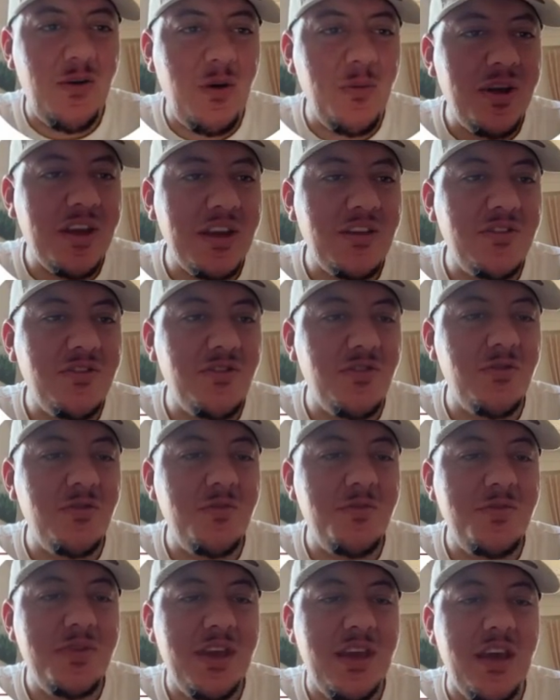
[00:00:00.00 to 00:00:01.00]
we're going to
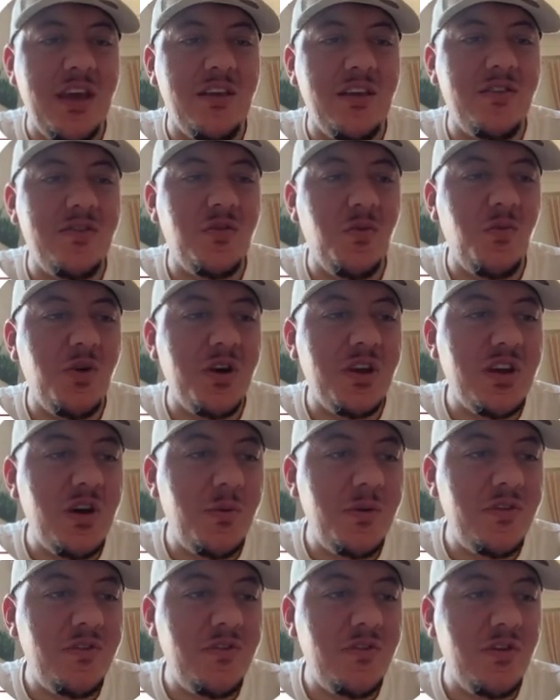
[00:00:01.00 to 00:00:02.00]
do is we're
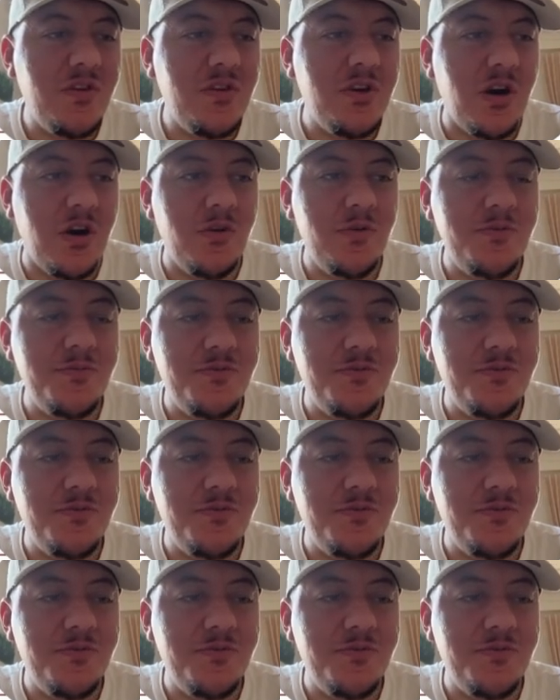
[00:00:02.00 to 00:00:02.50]
going to go